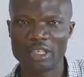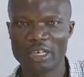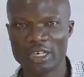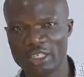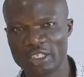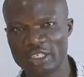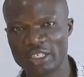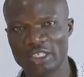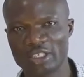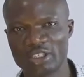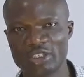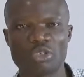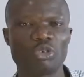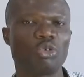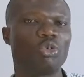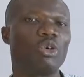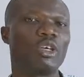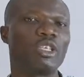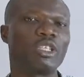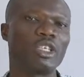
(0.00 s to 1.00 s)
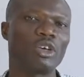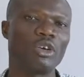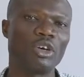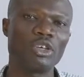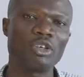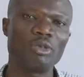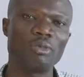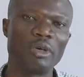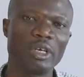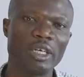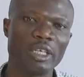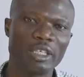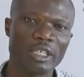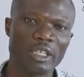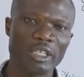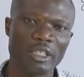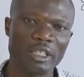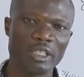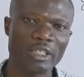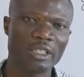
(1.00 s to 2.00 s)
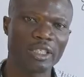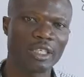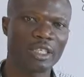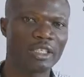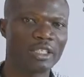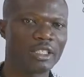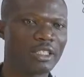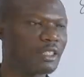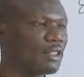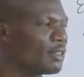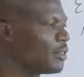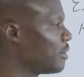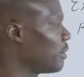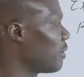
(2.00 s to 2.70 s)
13. So what is our numerator in this case?